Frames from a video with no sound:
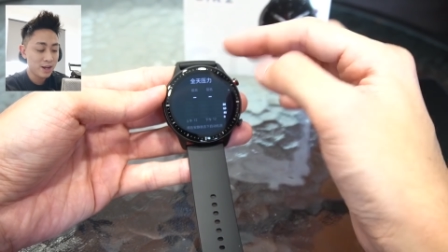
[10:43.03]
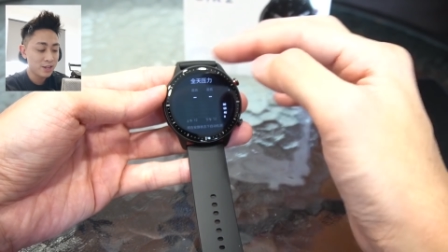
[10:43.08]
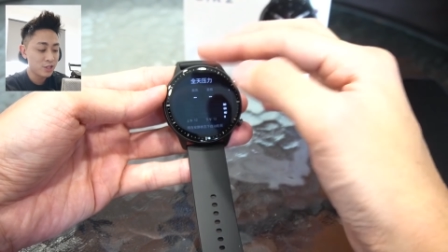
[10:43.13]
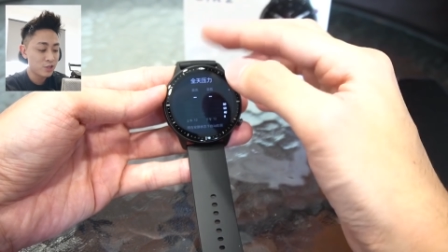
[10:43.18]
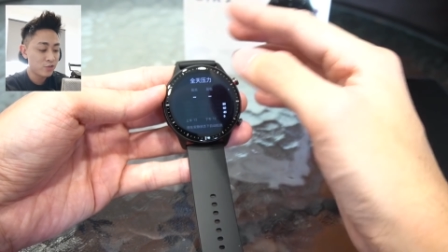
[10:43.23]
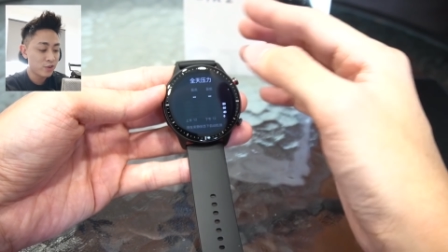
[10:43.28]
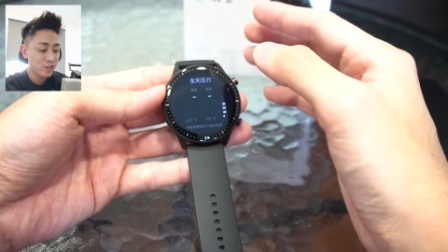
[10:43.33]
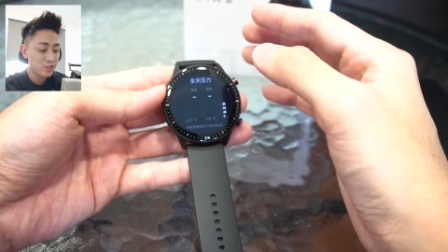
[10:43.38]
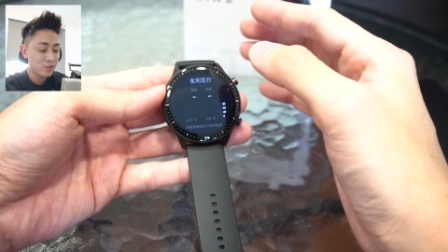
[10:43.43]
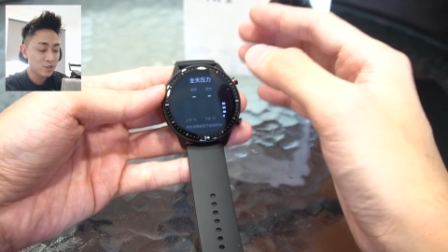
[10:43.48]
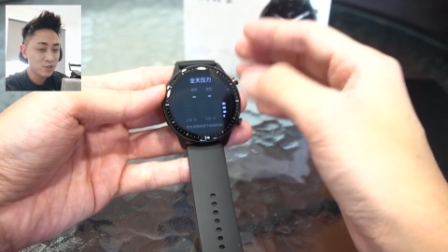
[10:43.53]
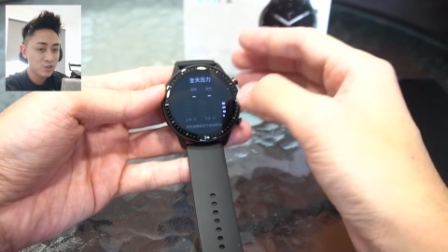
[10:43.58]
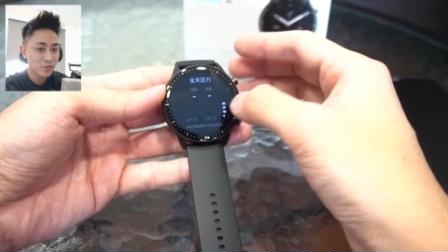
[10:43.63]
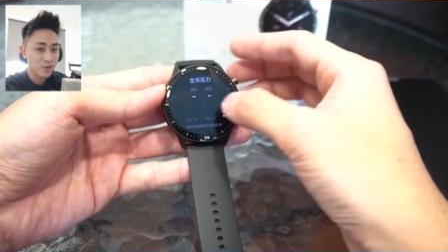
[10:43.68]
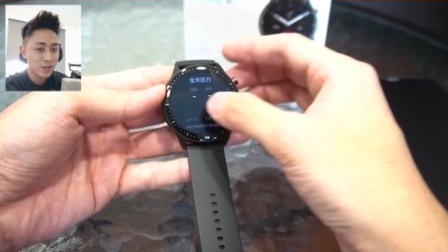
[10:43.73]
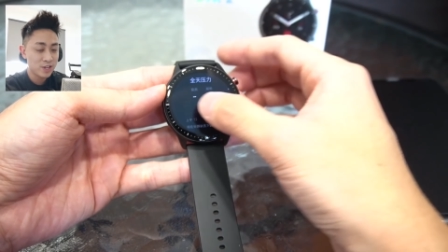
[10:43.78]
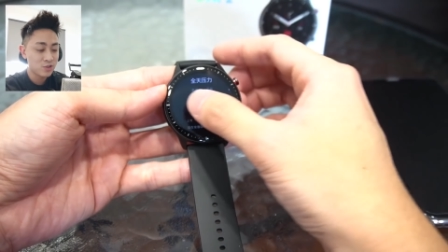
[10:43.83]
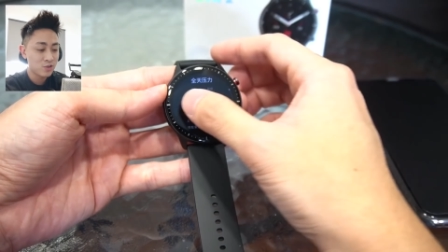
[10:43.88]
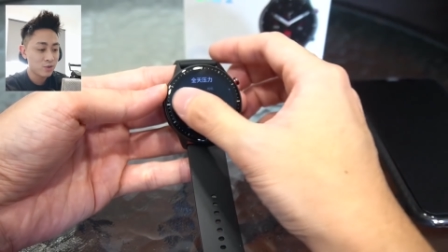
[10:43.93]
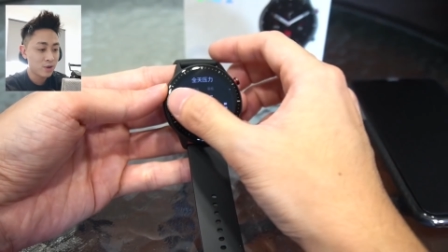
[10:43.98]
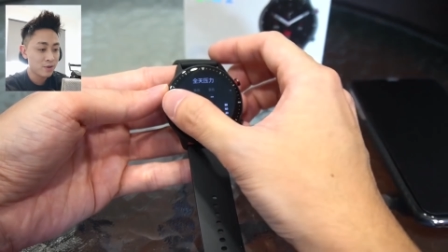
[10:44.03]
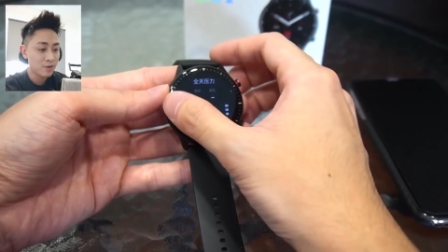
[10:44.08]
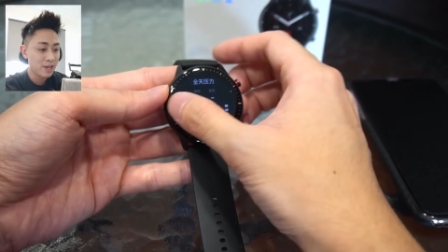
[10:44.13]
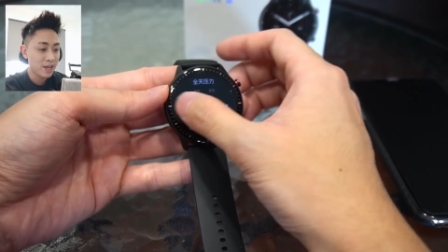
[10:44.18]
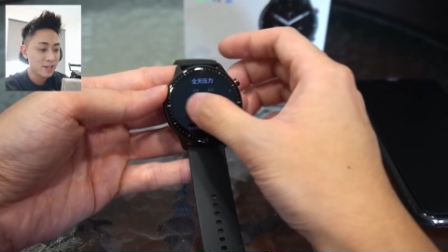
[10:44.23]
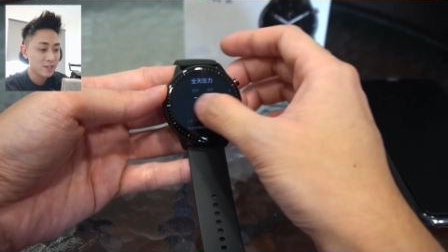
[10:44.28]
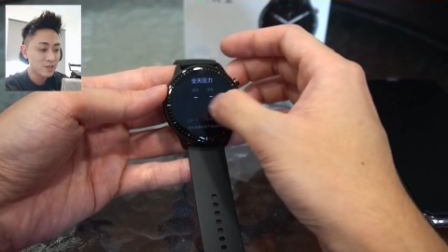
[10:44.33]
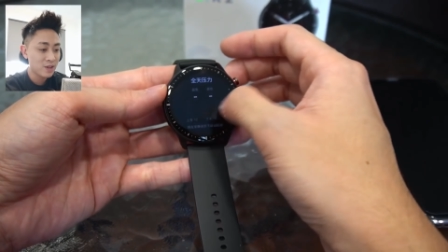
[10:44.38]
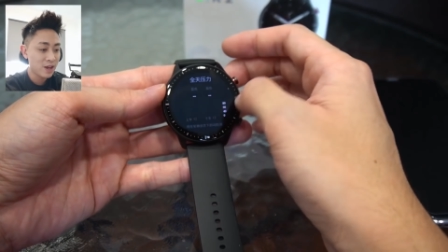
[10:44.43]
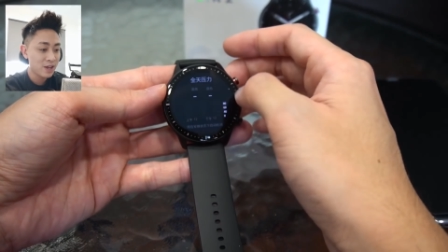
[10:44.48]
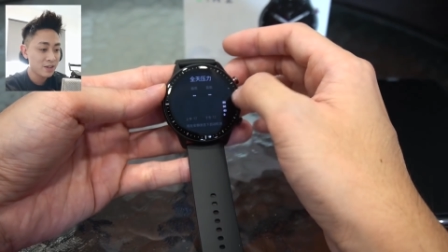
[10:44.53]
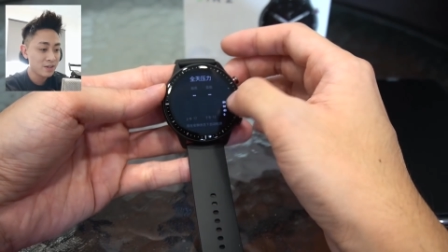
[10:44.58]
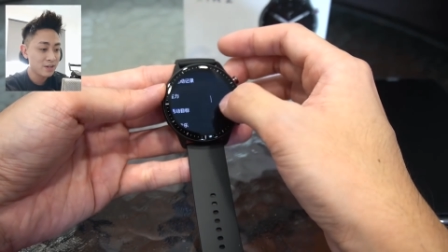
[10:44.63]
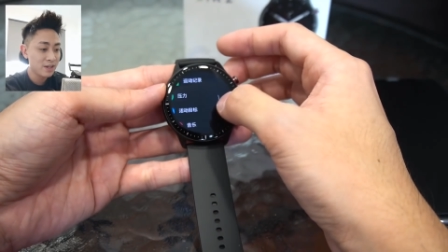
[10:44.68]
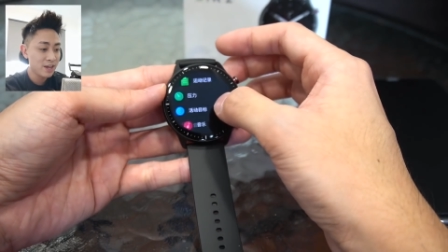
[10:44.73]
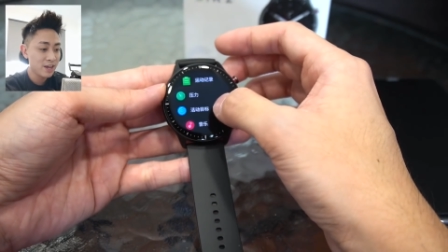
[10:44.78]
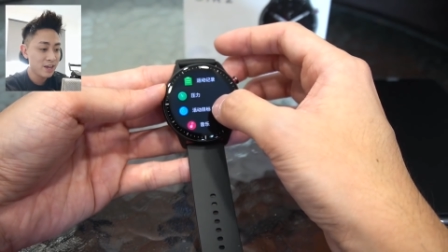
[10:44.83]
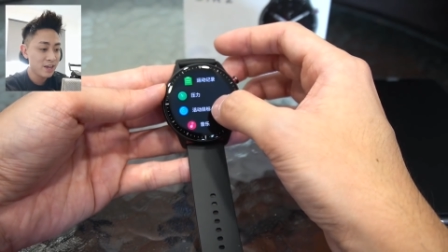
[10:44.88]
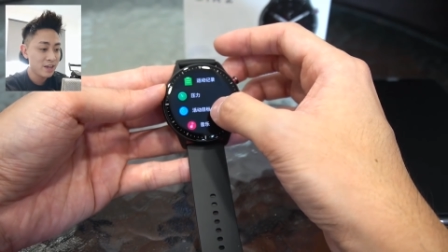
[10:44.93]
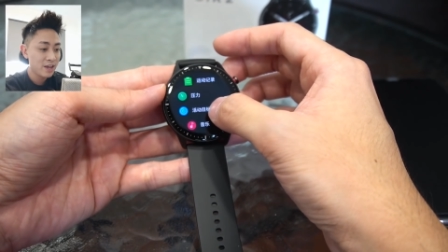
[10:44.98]
It tracks the stress throughout the entire
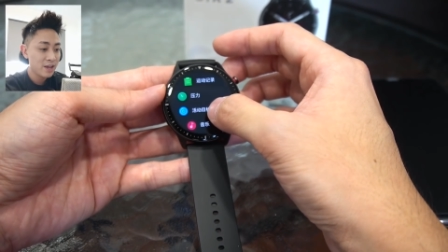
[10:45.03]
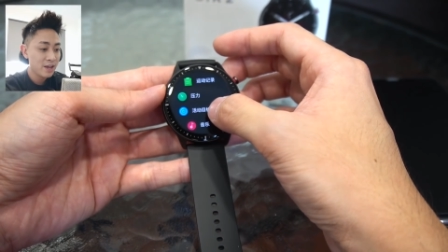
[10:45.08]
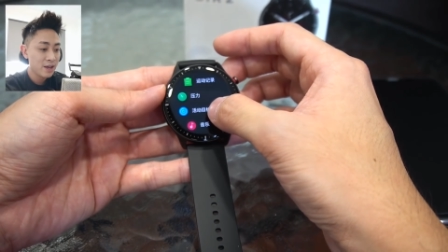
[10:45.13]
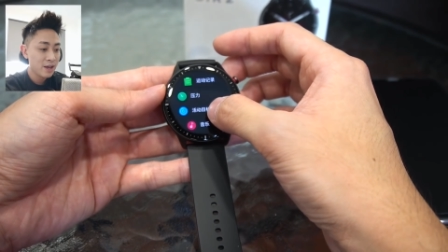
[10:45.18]
day.